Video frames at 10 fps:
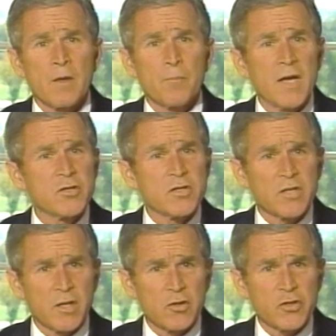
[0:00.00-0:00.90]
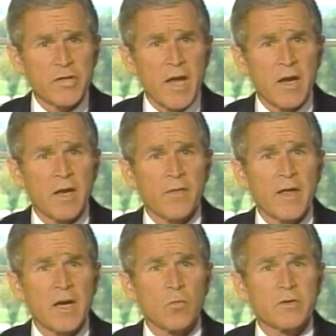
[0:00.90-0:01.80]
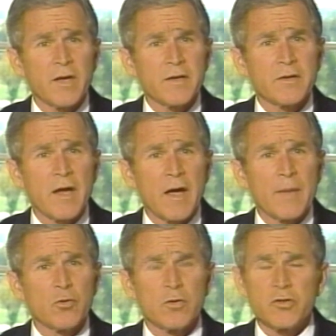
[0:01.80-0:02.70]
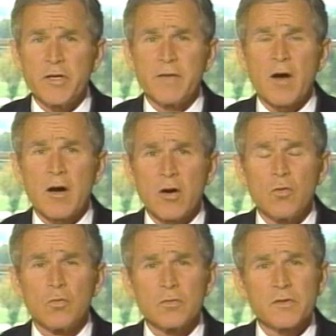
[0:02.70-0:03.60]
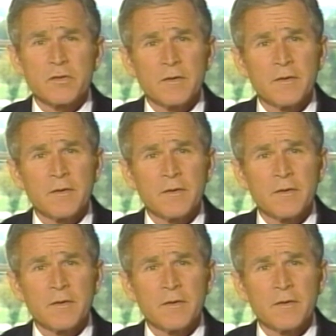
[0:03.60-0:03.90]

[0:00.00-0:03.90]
Patience in understanding that it will take time to achieve our goals.